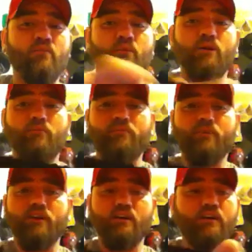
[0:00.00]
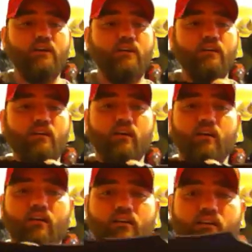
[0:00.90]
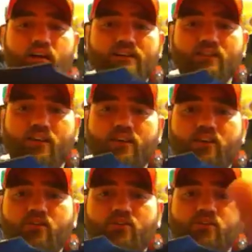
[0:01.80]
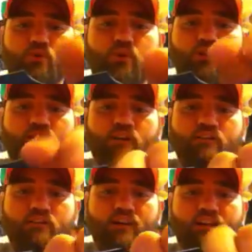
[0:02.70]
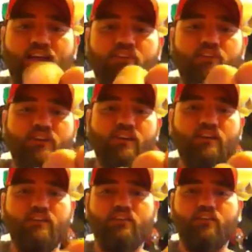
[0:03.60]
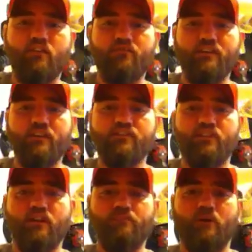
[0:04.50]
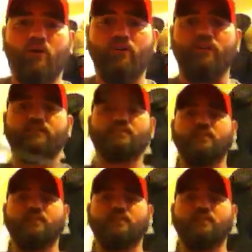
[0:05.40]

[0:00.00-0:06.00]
and rip. It has a huge choil in it, so I can actually get 2 fingers up on this